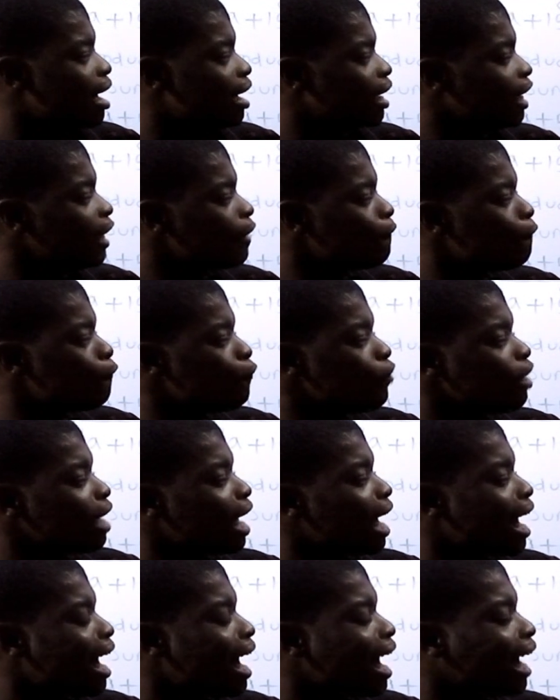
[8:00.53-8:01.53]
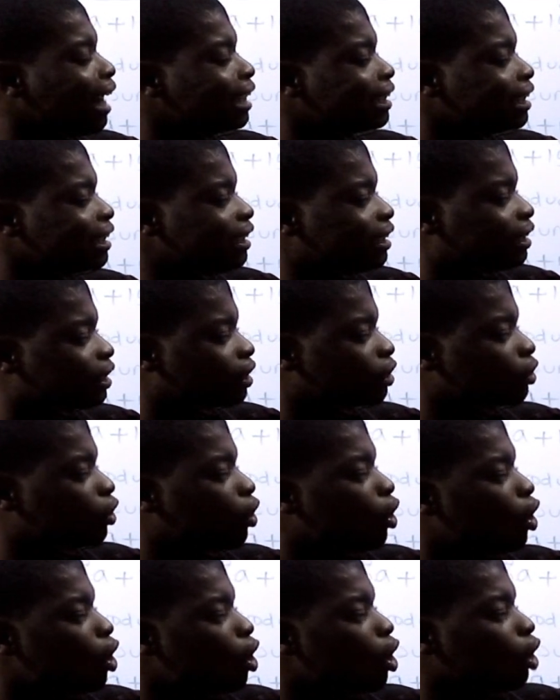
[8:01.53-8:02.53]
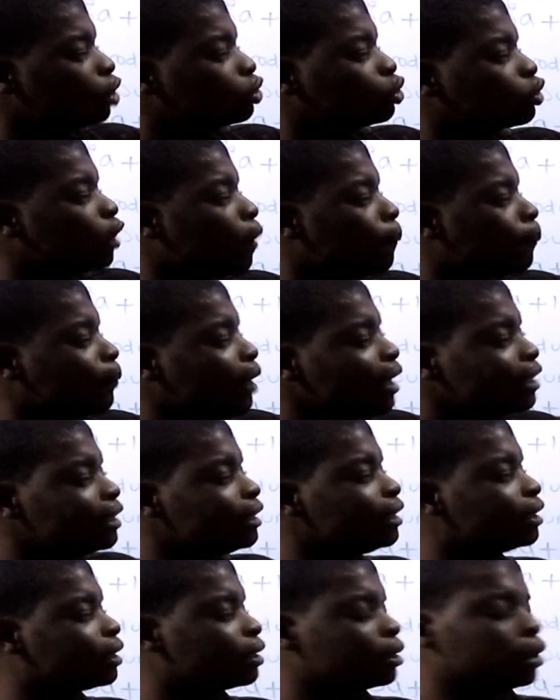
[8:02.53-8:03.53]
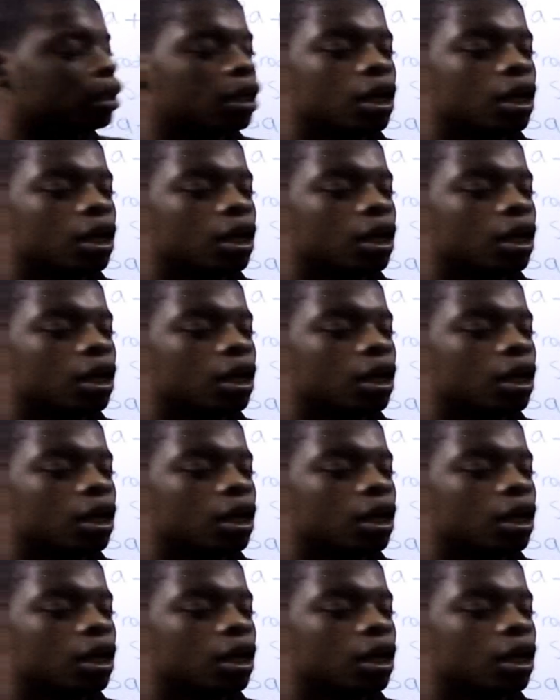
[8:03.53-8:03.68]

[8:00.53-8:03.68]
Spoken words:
if we add it or subtract it,